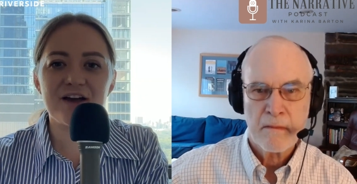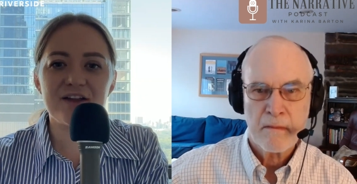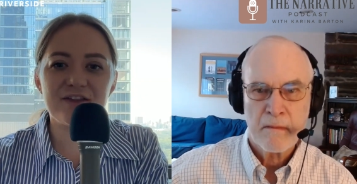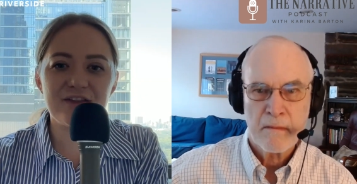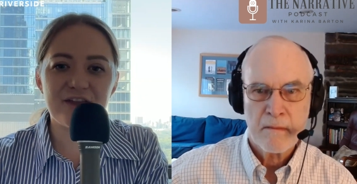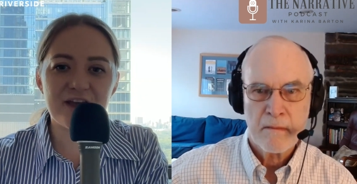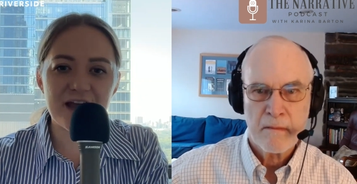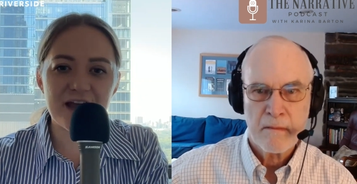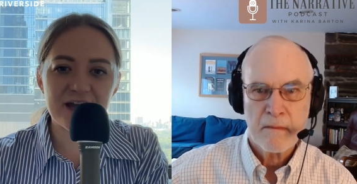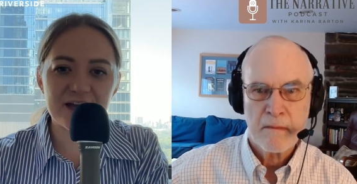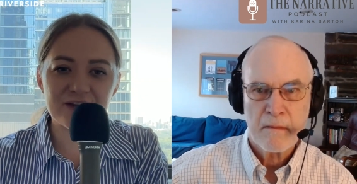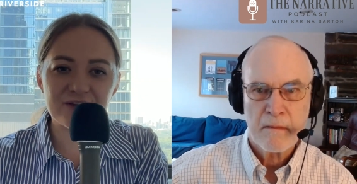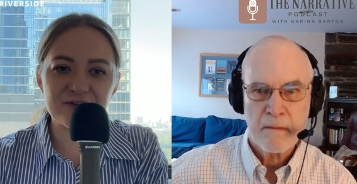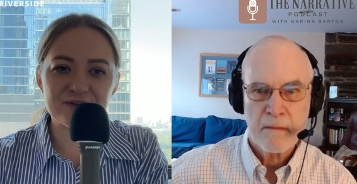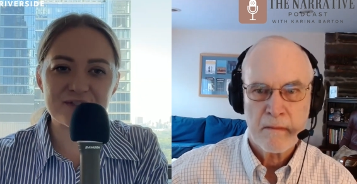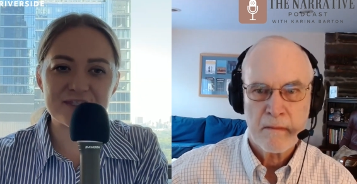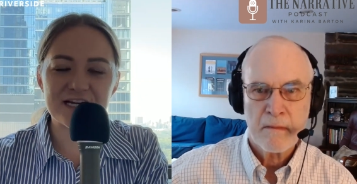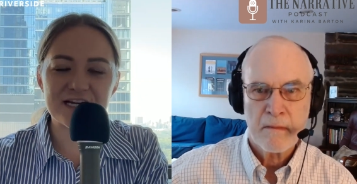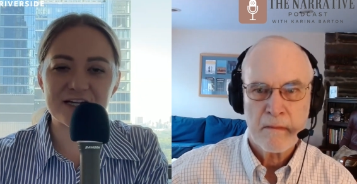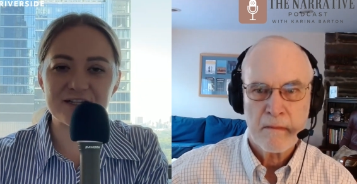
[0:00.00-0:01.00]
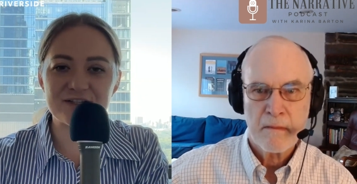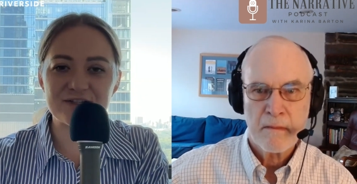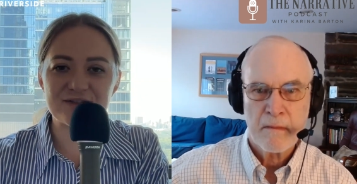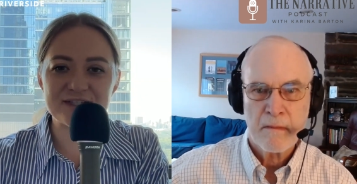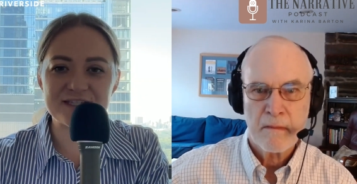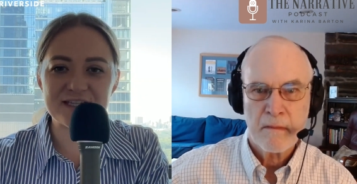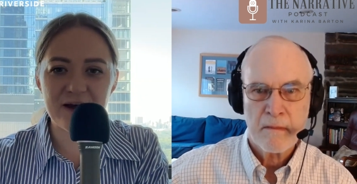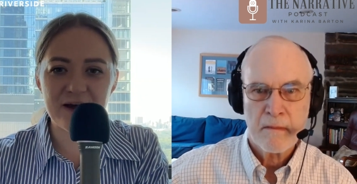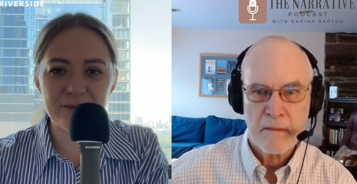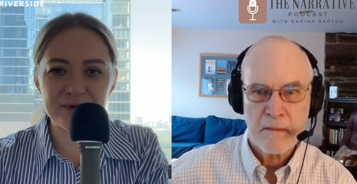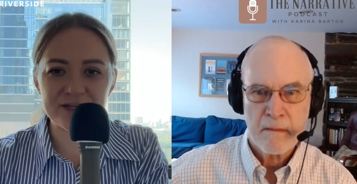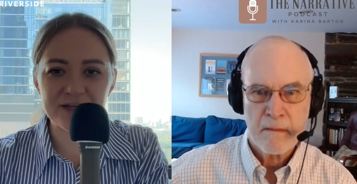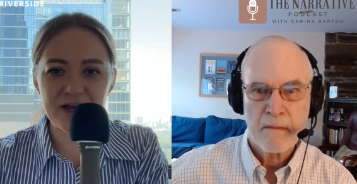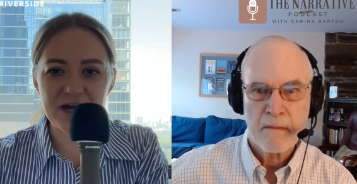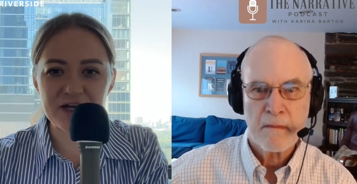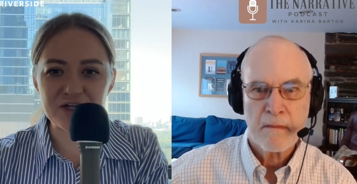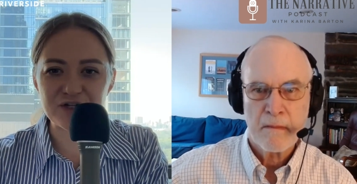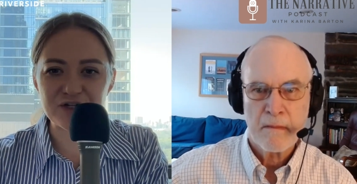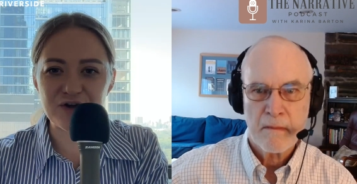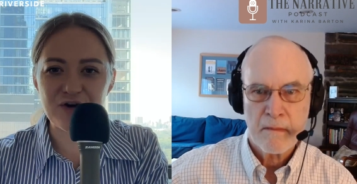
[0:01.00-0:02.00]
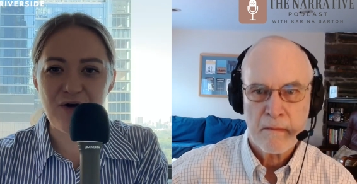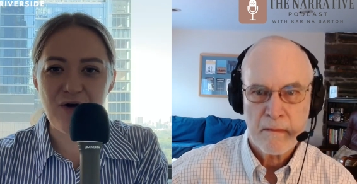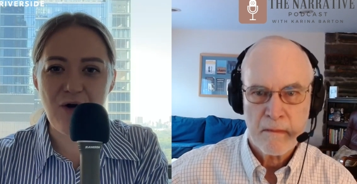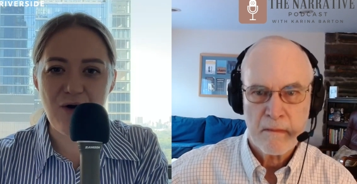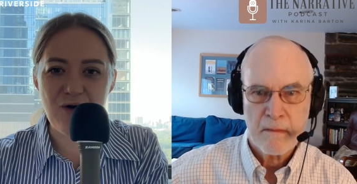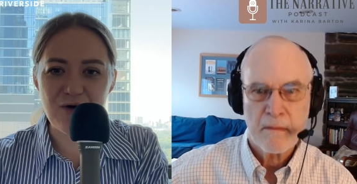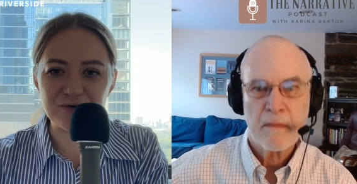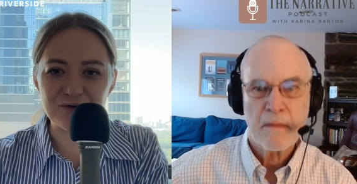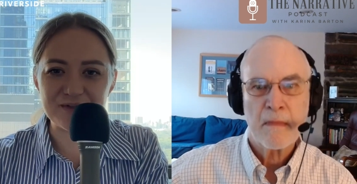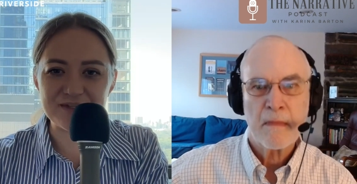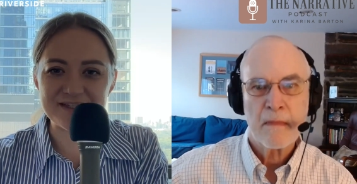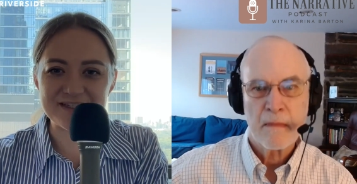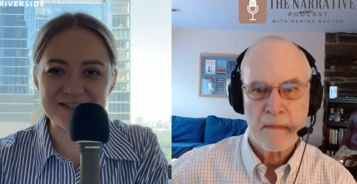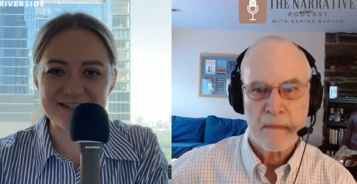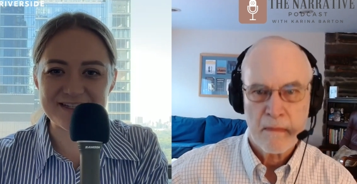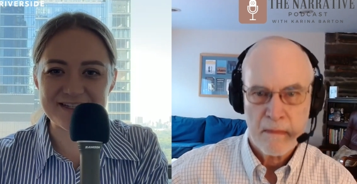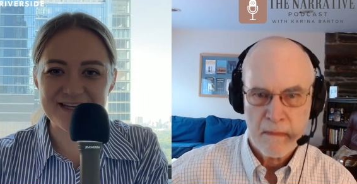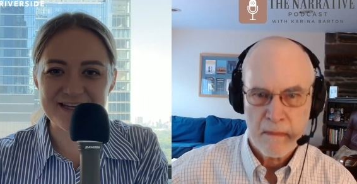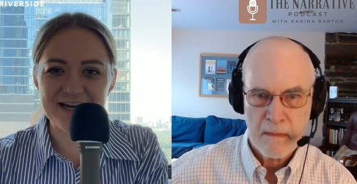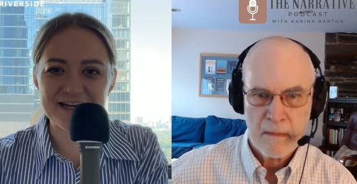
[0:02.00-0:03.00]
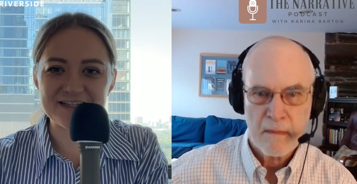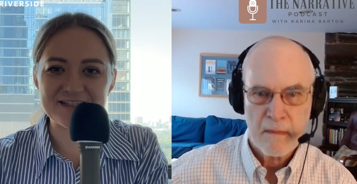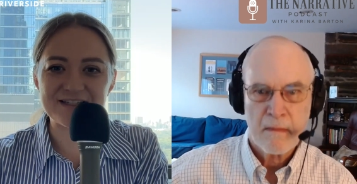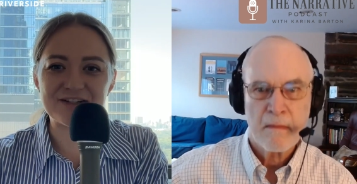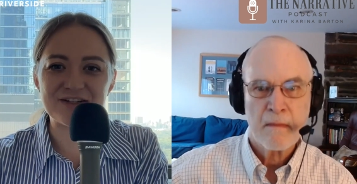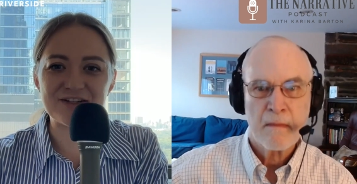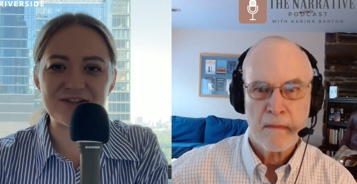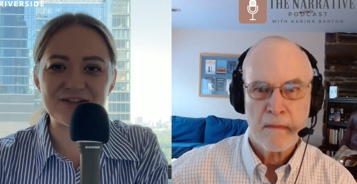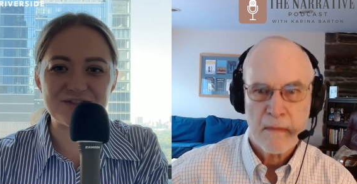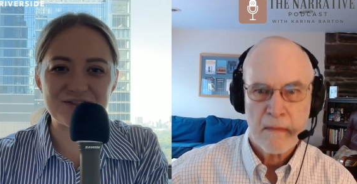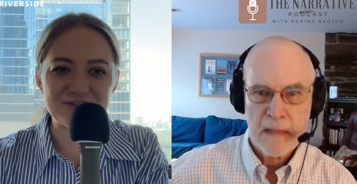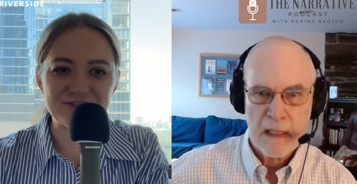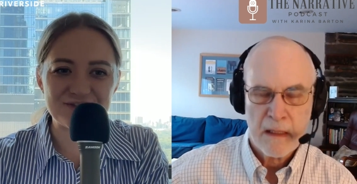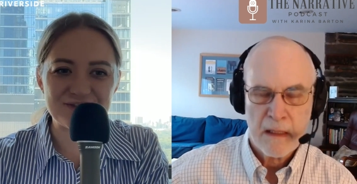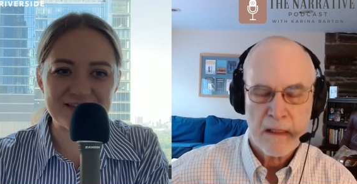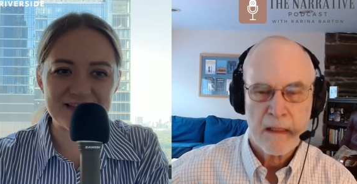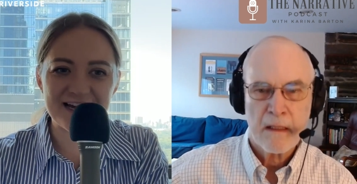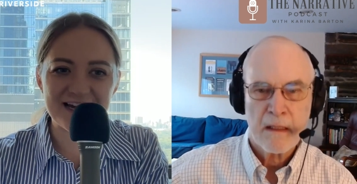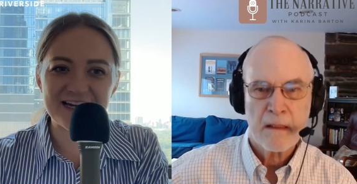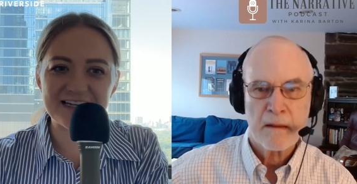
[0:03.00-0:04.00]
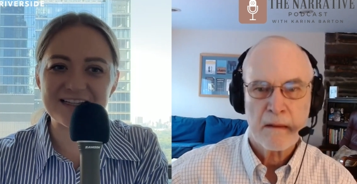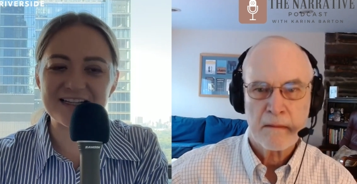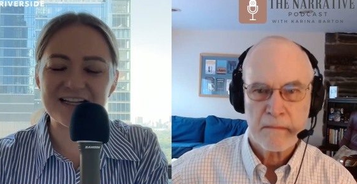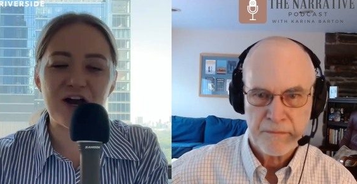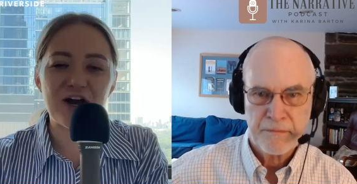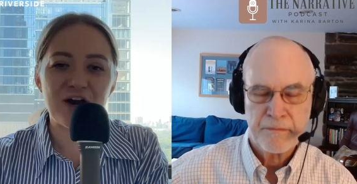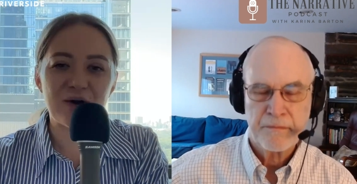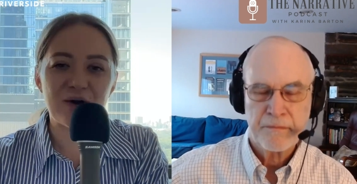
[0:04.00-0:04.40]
Speaker 1: then you start to sabotage your own success and as you said,